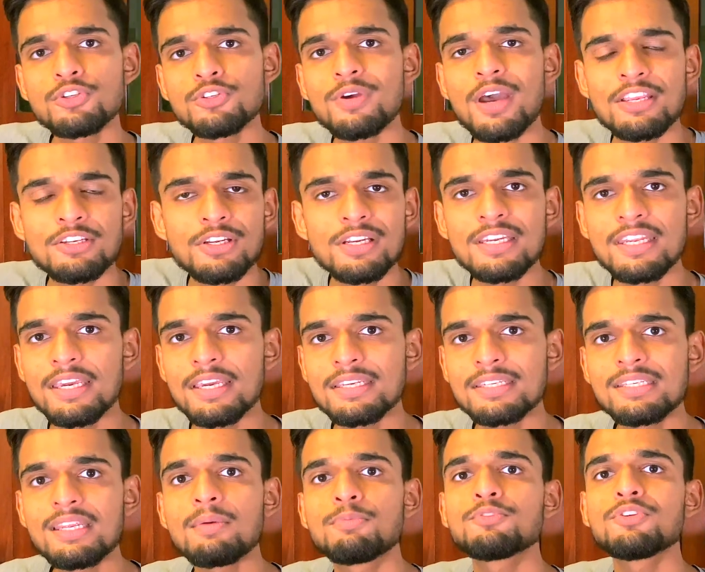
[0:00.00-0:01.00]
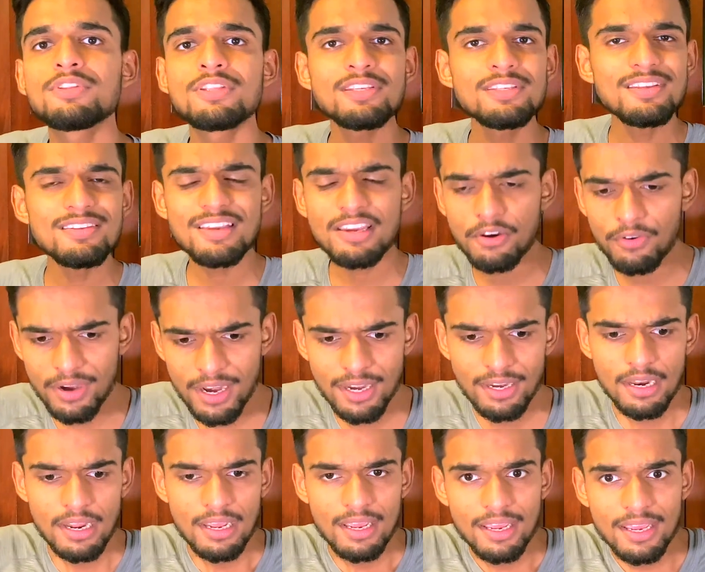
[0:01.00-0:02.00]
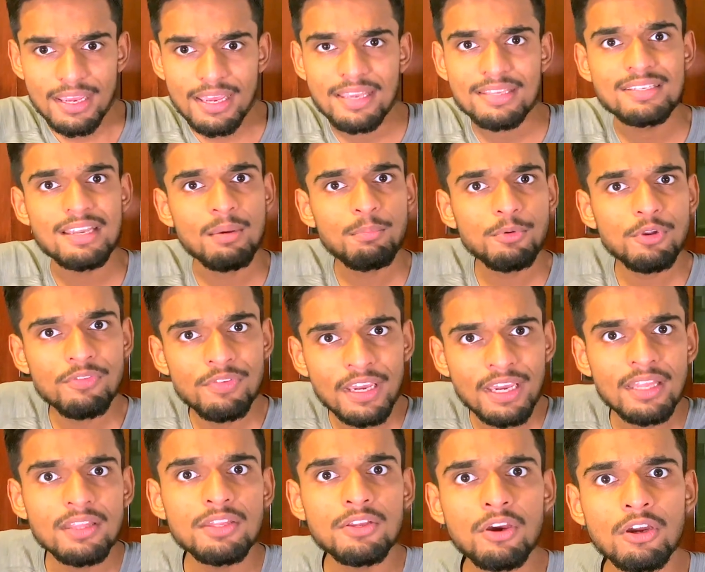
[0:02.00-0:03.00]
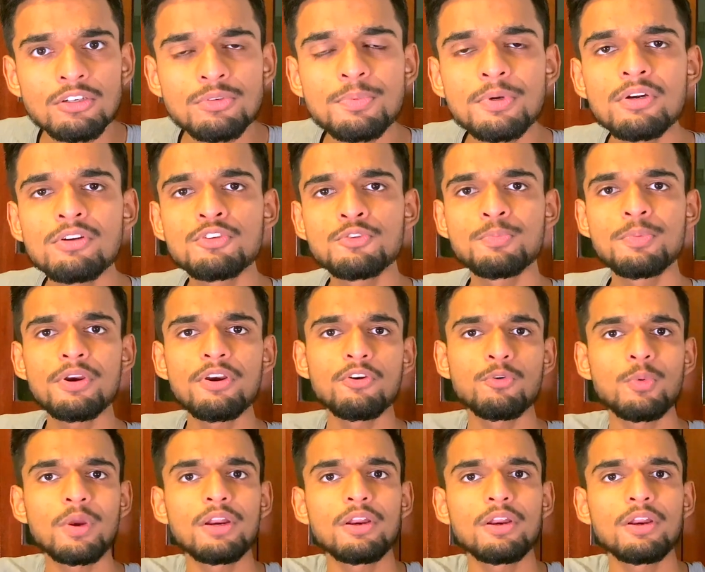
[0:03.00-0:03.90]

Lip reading: actually take a step. So this is a great example of, again, the entrepreneurial spirit,